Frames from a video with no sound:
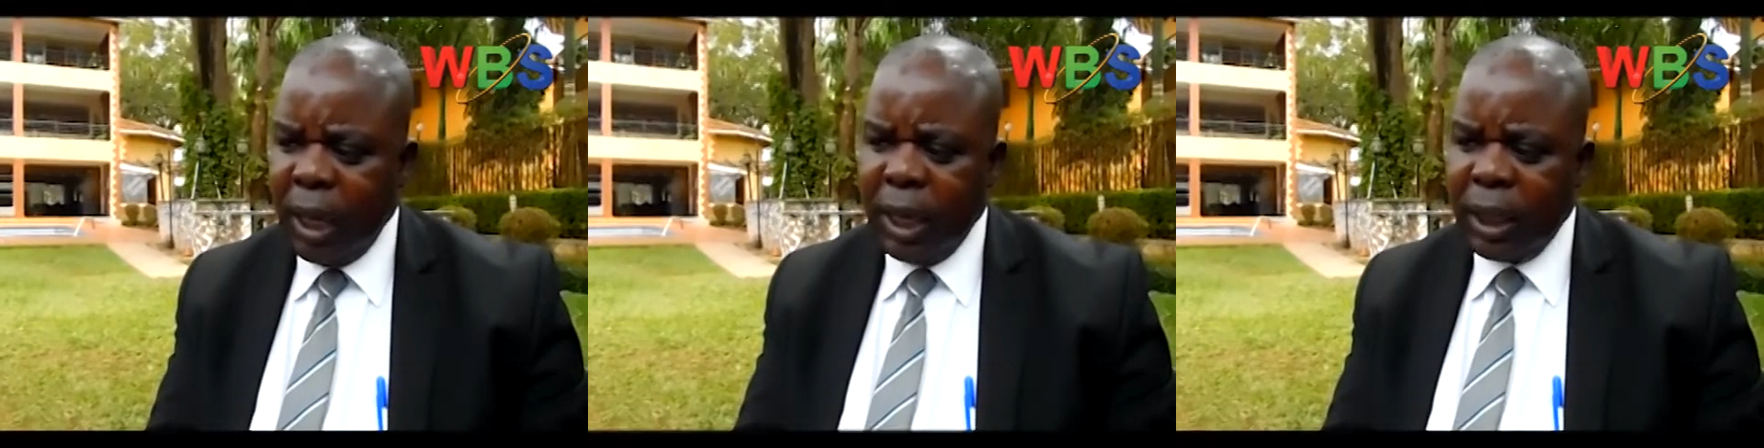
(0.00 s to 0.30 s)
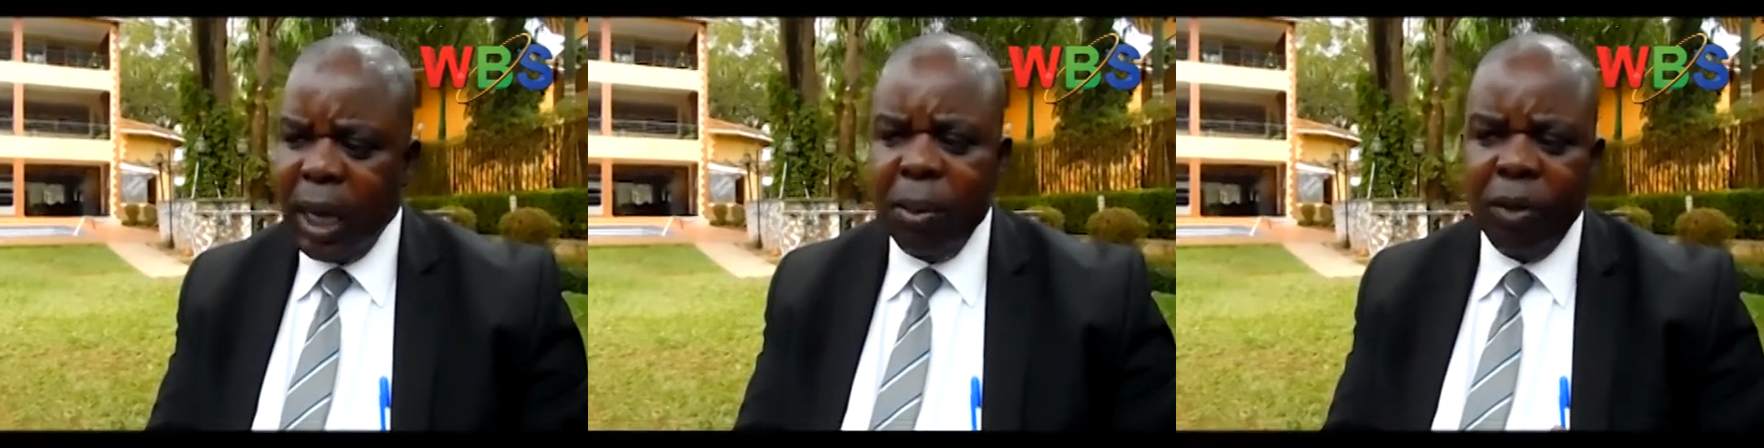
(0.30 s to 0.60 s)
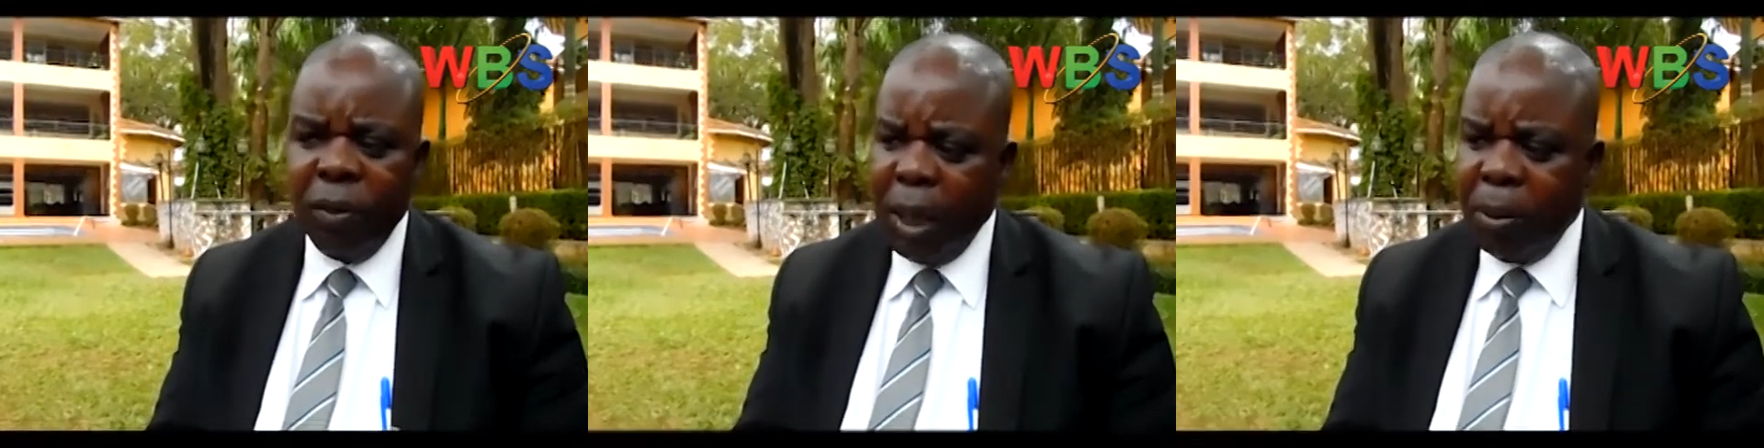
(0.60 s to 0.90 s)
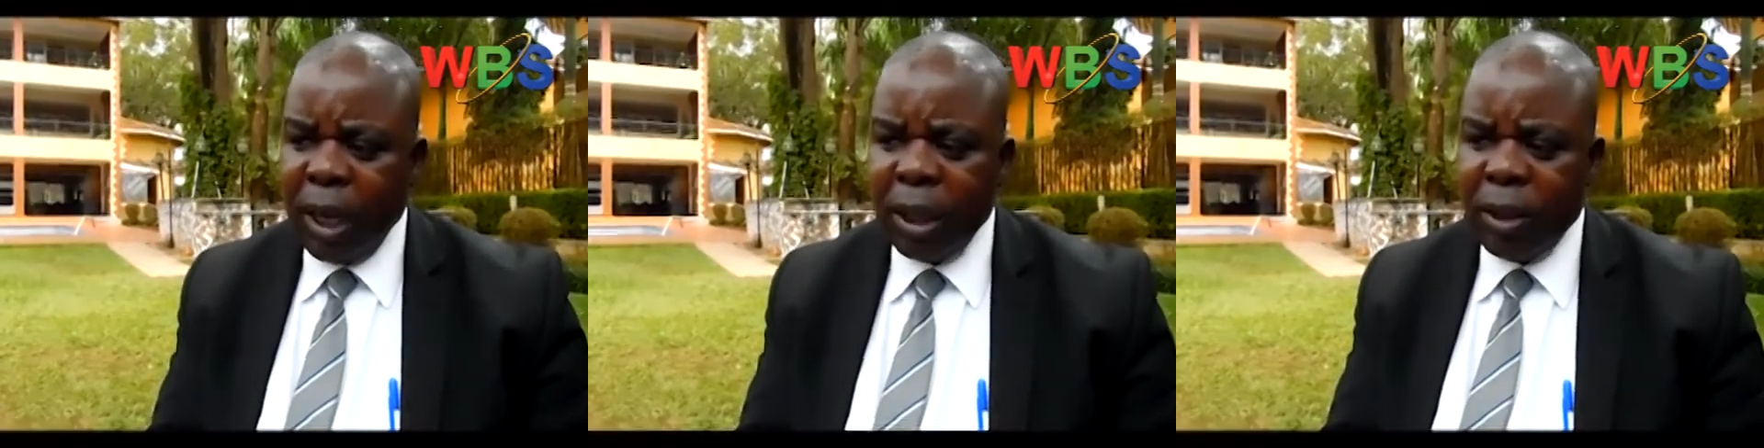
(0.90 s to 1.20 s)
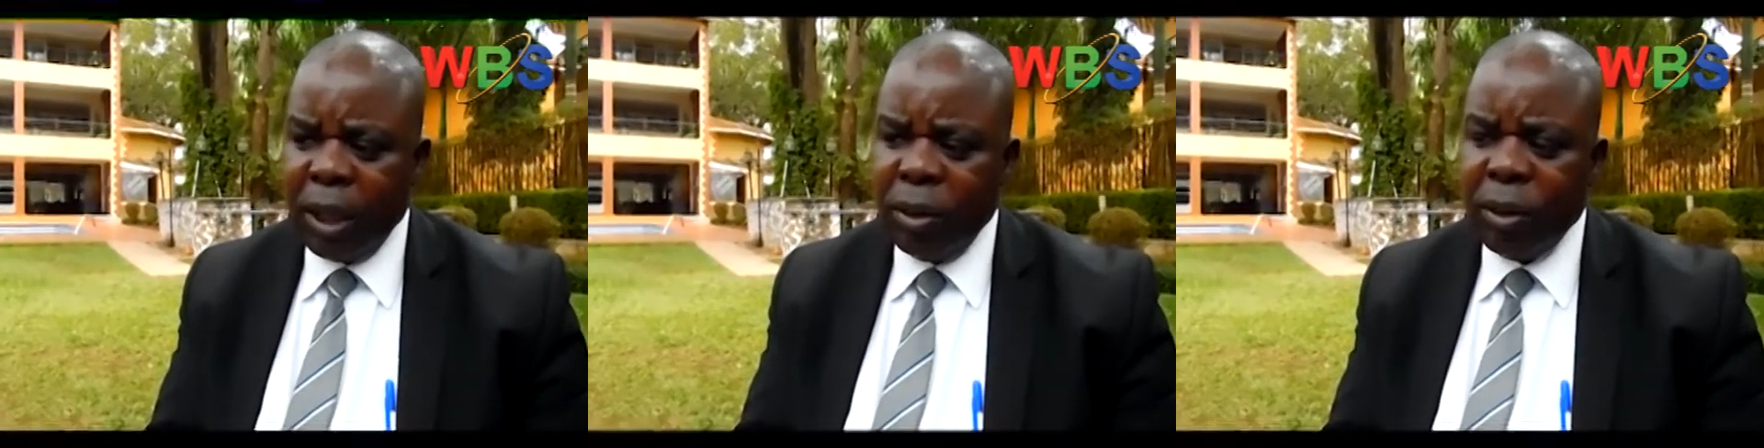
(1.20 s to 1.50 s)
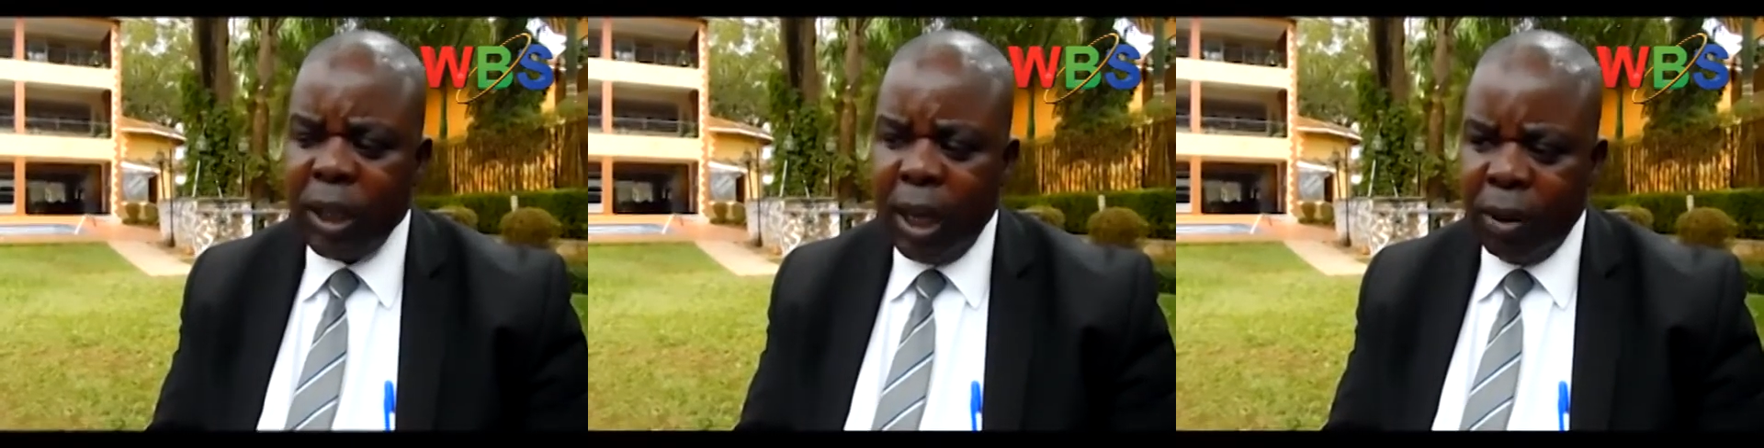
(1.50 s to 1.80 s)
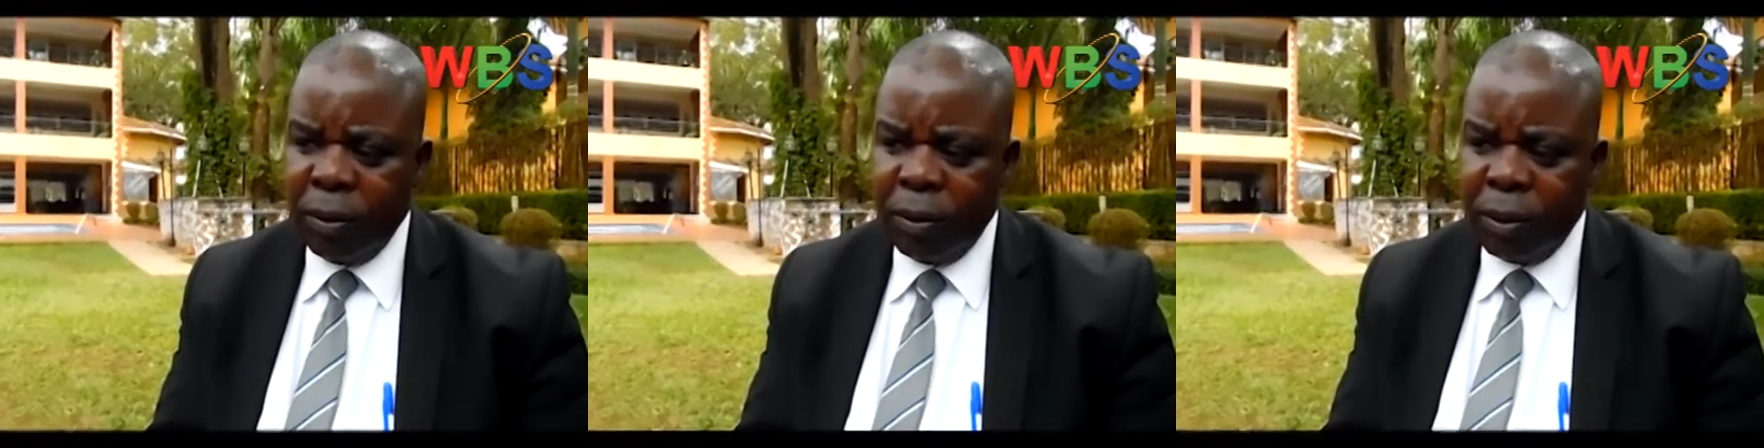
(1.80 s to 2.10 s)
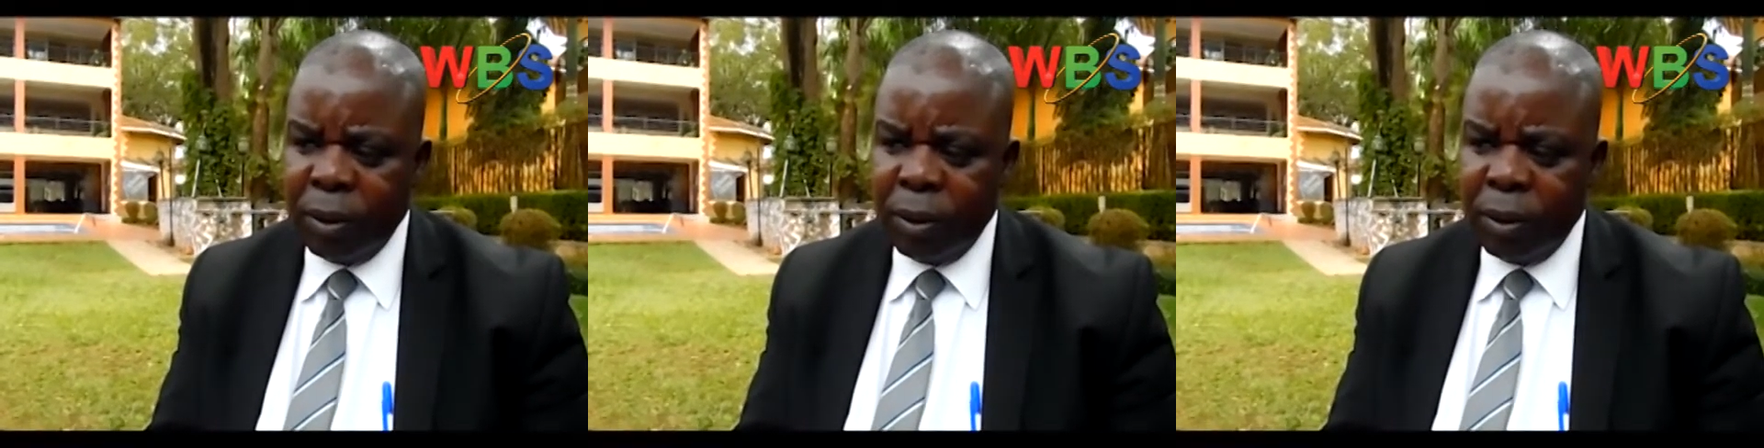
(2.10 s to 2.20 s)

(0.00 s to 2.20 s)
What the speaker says: areas, some of them actually don't have